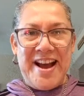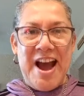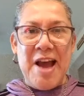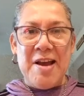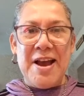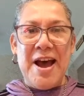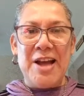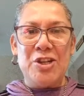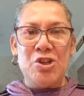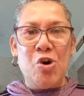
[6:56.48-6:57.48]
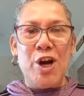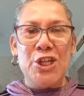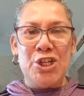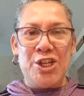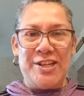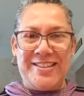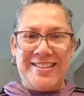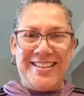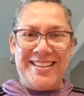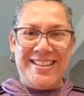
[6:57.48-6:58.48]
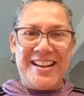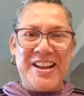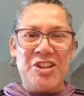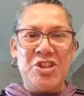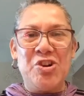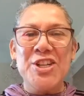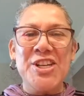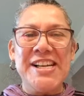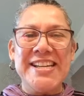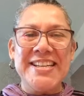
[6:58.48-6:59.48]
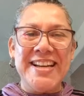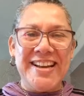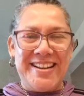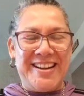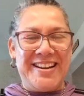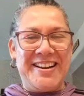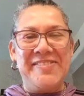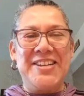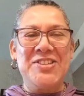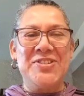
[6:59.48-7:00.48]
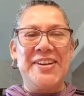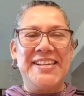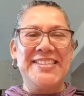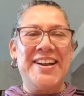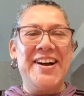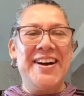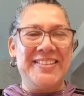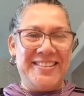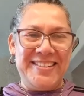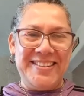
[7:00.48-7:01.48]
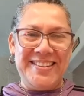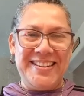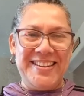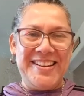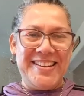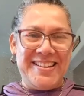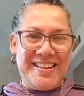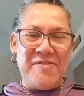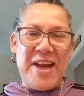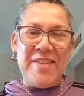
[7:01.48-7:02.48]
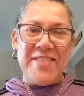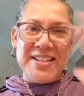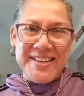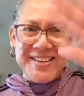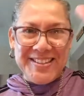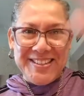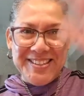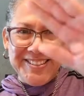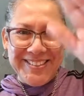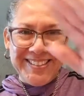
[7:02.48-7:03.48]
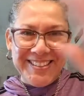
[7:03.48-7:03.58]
Hi, George. George and Linda. I don't know which one is on. I'm waving to you two.